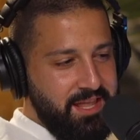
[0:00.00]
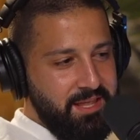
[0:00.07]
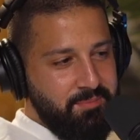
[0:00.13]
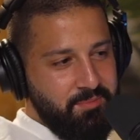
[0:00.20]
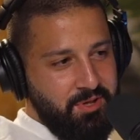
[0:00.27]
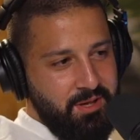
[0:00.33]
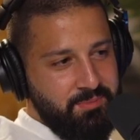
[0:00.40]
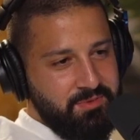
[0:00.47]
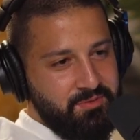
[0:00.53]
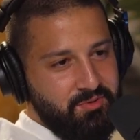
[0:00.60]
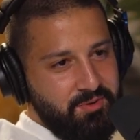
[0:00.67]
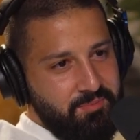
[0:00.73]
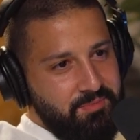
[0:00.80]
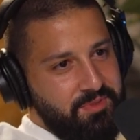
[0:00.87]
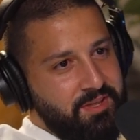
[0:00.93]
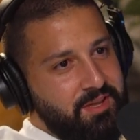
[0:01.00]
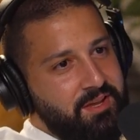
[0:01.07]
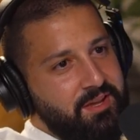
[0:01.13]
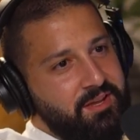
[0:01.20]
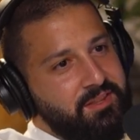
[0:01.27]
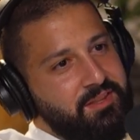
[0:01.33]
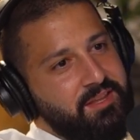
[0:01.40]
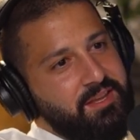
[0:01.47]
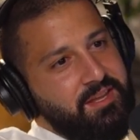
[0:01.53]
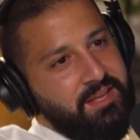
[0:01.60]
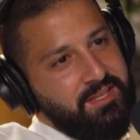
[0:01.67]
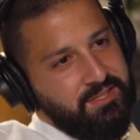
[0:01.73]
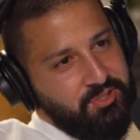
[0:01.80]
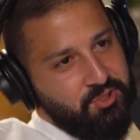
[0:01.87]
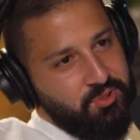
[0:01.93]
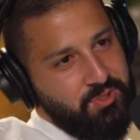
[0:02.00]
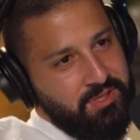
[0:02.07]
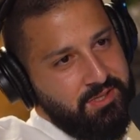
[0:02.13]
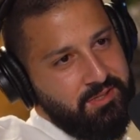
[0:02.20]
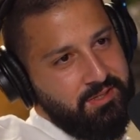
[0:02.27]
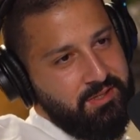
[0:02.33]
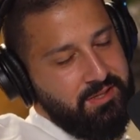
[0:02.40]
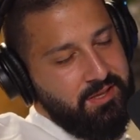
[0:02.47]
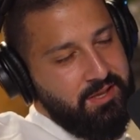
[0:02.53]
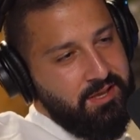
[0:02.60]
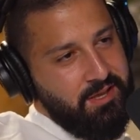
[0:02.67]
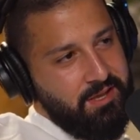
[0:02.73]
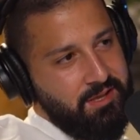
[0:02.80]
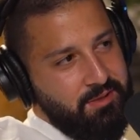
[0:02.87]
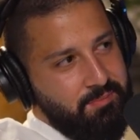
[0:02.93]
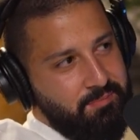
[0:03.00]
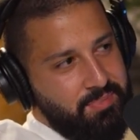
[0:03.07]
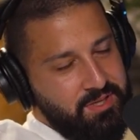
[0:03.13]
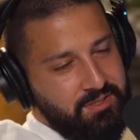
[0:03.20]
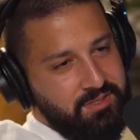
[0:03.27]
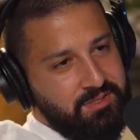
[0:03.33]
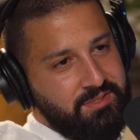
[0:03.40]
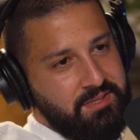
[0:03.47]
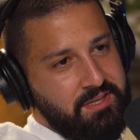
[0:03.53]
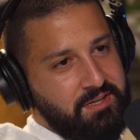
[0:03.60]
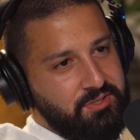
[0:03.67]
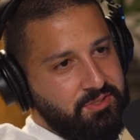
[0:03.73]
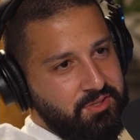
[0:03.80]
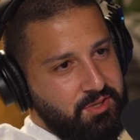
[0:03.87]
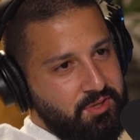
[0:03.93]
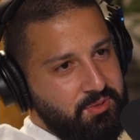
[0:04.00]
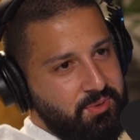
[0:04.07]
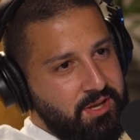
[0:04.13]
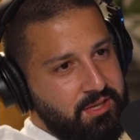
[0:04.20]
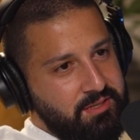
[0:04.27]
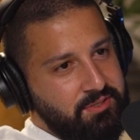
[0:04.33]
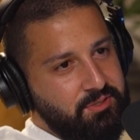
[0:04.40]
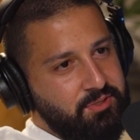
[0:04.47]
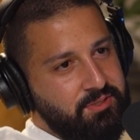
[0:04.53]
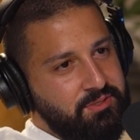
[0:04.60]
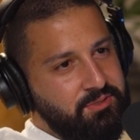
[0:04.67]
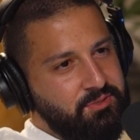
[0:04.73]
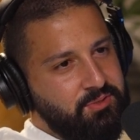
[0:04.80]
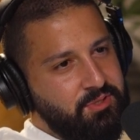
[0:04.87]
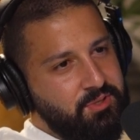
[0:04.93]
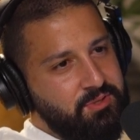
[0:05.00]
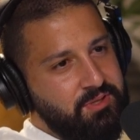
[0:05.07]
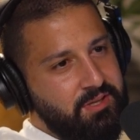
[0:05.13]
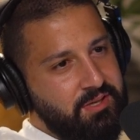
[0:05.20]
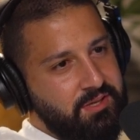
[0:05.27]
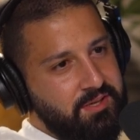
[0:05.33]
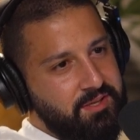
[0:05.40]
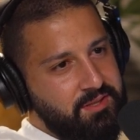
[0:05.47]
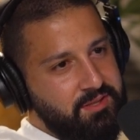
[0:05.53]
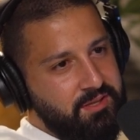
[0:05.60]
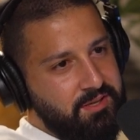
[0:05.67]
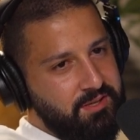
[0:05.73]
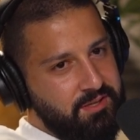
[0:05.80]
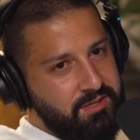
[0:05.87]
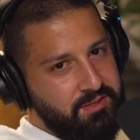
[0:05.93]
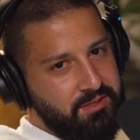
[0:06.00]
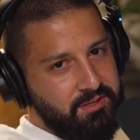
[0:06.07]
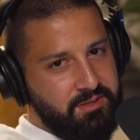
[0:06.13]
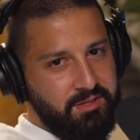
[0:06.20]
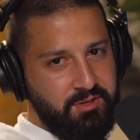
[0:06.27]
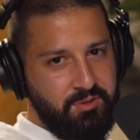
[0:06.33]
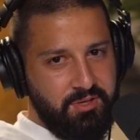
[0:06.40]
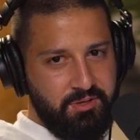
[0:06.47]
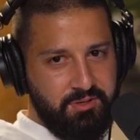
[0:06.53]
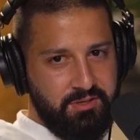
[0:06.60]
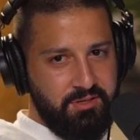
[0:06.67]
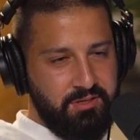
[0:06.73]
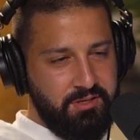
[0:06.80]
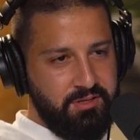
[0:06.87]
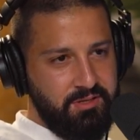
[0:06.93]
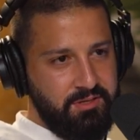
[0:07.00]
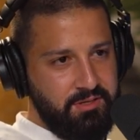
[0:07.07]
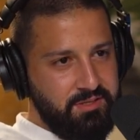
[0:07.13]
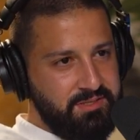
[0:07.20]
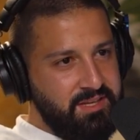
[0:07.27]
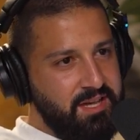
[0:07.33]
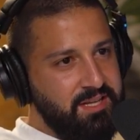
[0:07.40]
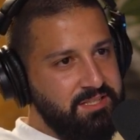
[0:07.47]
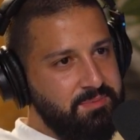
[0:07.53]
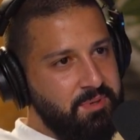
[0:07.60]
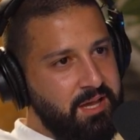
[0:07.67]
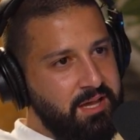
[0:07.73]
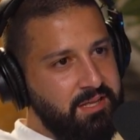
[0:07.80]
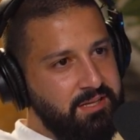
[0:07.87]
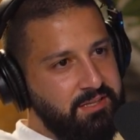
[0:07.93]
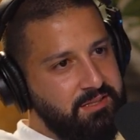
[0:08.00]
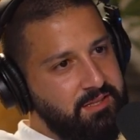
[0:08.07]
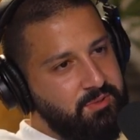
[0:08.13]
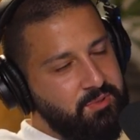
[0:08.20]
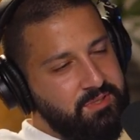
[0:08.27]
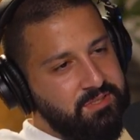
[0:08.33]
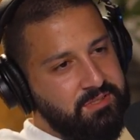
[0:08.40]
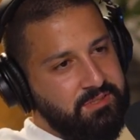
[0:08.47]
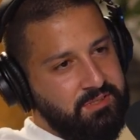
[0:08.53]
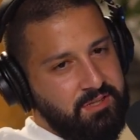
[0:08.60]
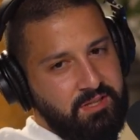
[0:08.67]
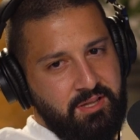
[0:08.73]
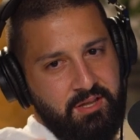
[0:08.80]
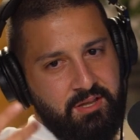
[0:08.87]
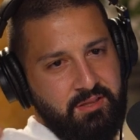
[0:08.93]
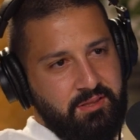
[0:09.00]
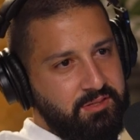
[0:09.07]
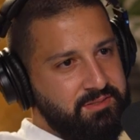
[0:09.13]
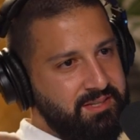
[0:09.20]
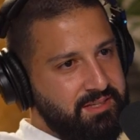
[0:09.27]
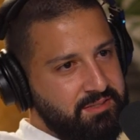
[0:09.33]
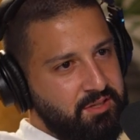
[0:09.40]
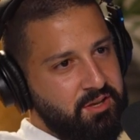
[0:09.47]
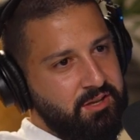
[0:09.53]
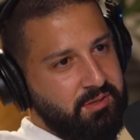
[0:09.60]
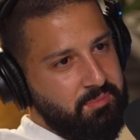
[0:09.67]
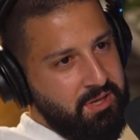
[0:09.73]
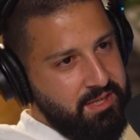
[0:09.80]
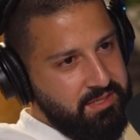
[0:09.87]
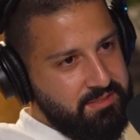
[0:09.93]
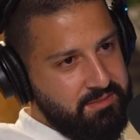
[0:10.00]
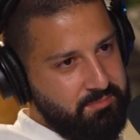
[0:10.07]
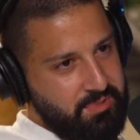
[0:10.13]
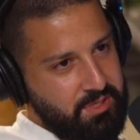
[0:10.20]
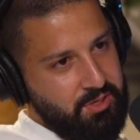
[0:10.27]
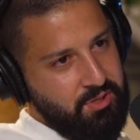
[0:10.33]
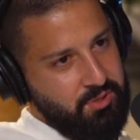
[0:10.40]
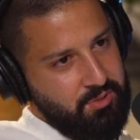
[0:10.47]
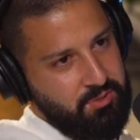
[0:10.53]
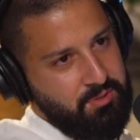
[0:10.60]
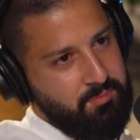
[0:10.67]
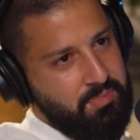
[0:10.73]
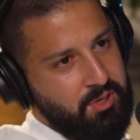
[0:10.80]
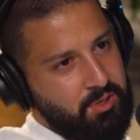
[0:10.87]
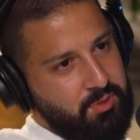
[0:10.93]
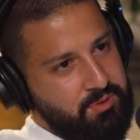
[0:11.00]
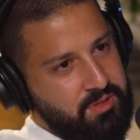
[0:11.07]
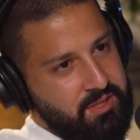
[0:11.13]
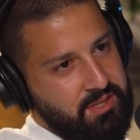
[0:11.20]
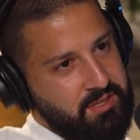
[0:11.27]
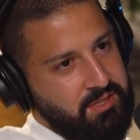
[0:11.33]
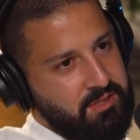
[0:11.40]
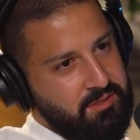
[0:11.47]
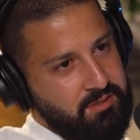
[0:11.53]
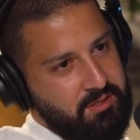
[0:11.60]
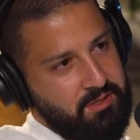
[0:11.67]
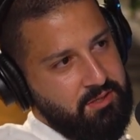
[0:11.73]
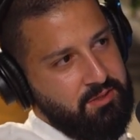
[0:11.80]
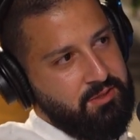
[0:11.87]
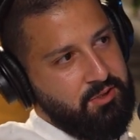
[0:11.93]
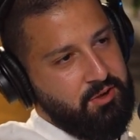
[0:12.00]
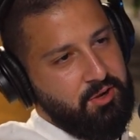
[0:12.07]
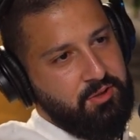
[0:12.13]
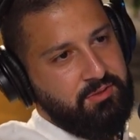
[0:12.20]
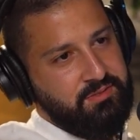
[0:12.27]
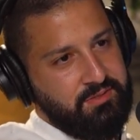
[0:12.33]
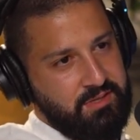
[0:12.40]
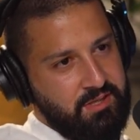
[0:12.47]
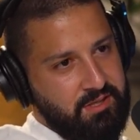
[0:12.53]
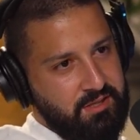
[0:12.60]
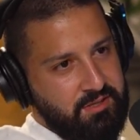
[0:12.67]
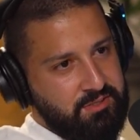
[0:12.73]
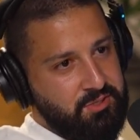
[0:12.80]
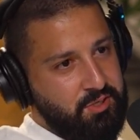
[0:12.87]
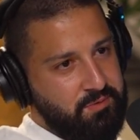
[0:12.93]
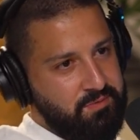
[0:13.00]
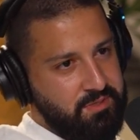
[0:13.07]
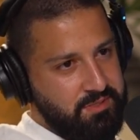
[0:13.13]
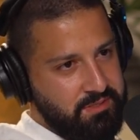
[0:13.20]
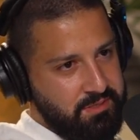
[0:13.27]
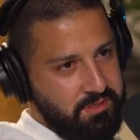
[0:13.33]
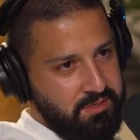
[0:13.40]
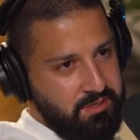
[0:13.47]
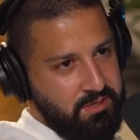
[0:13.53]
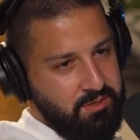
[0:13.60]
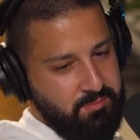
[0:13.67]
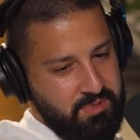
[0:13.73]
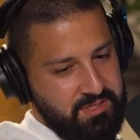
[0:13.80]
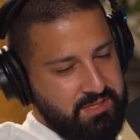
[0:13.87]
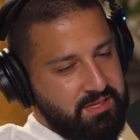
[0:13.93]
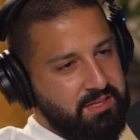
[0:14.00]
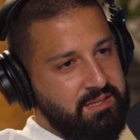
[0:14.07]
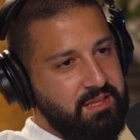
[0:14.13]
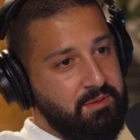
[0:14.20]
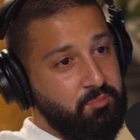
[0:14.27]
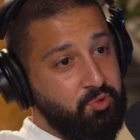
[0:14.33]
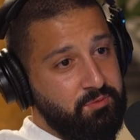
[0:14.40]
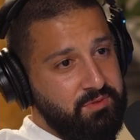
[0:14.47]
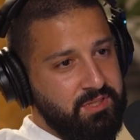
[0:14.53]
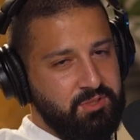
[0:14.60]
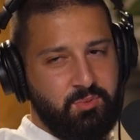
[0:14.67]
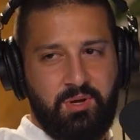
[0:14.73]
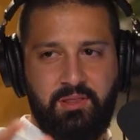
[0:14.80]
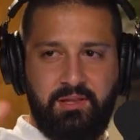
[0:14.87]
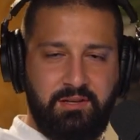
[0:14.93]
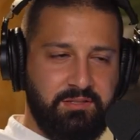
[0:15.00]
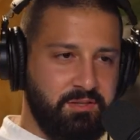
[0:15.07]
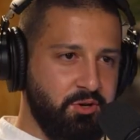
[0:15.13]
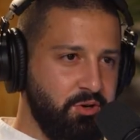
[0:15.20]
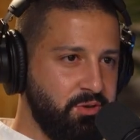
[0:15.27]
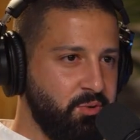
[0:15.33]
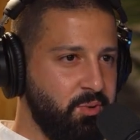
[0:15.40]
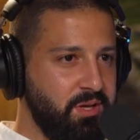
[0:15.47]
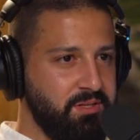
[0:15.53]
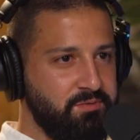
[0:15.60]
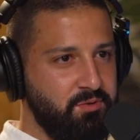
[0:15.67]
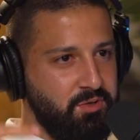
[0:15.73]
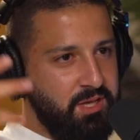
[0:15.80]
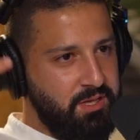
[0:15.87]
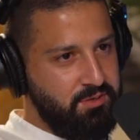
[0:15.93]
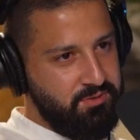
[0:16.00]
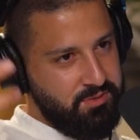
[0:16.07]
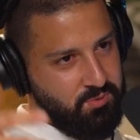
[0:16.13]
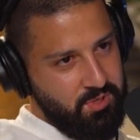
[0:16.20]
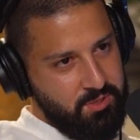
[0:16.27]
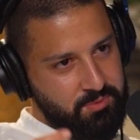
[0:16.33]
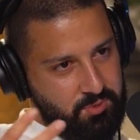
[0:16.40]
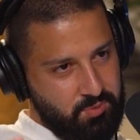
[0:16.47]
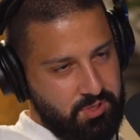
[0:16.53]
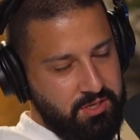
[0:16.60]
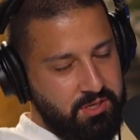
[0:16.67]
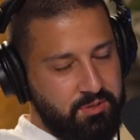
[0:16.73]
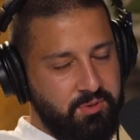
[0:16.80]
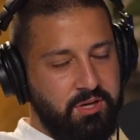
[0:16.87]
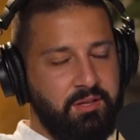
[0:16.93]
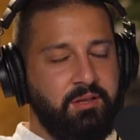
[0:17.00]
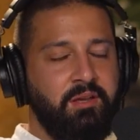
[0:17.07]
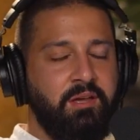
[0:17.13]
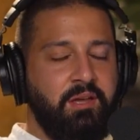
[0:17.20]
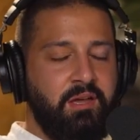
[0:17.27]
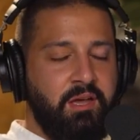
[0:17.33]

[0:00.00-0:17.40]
name comes from the history, billions of years ago, right? You know the theory or the science behind it. There was the tectonic plates below the Earth's surface. Basically, they move. That's why there's earthquakes, volcanoes erupt or whatnot, right?